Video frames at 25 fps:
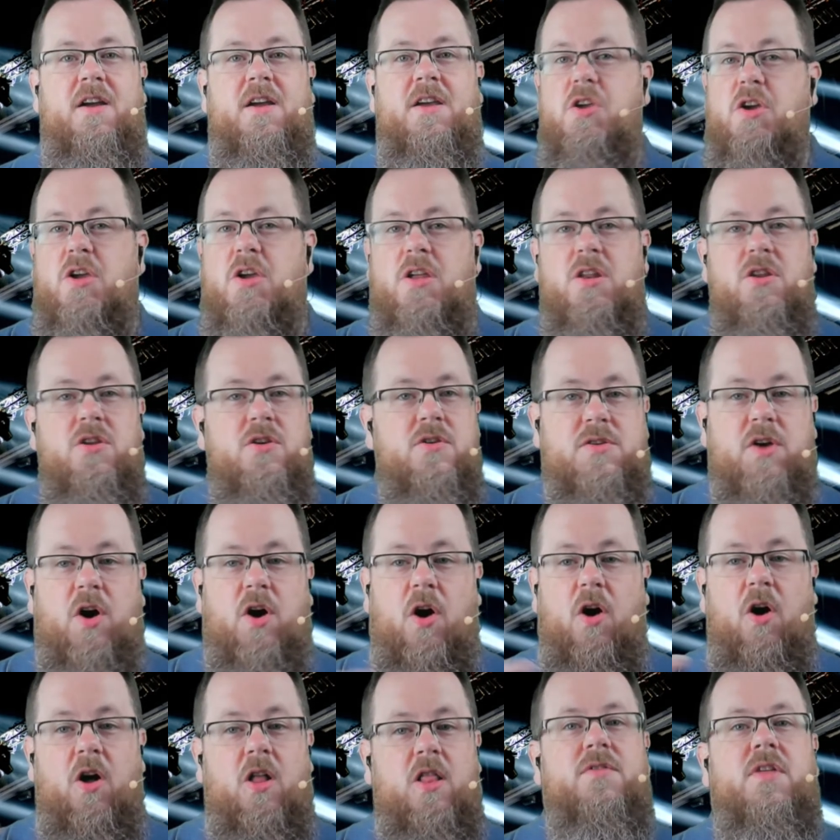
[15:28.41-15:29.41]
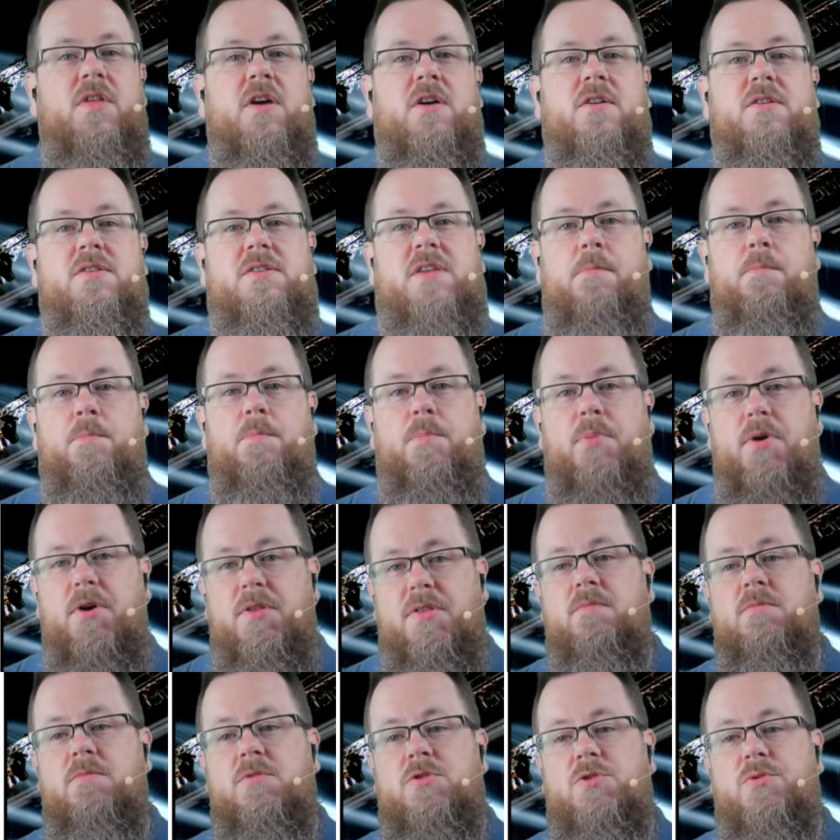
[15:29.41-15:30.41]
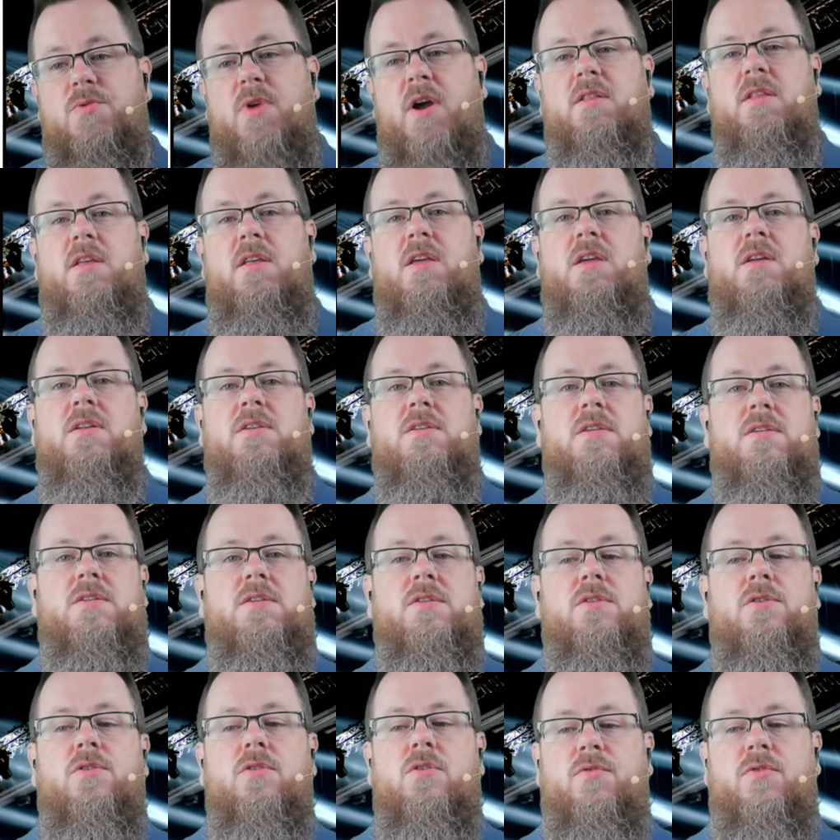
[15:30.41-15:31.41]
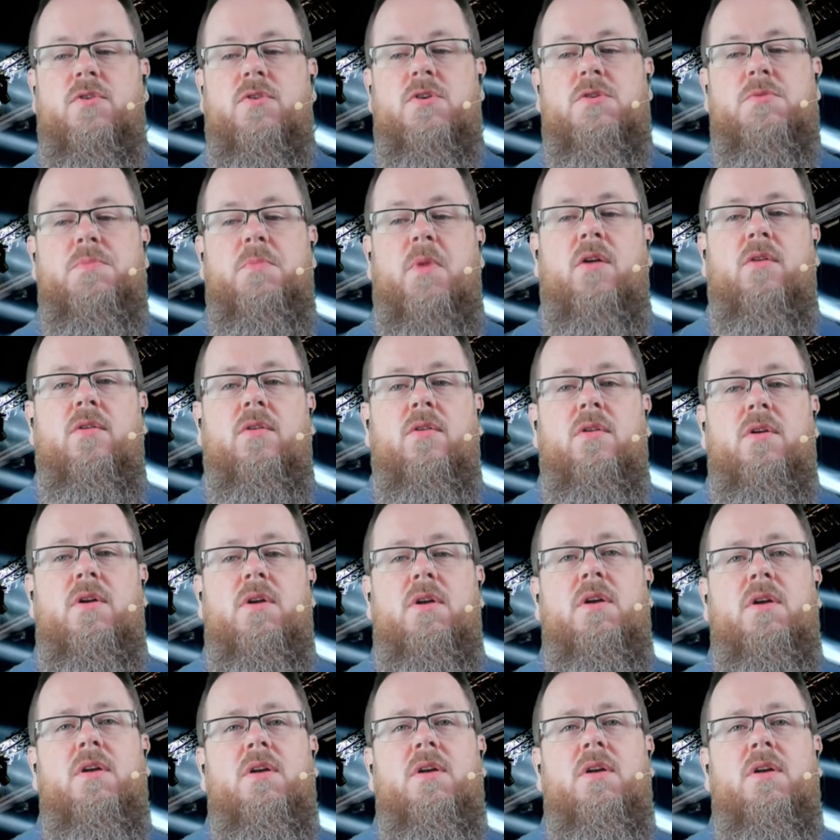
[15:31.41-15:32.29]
you can use all of those and put them directly into this local first model.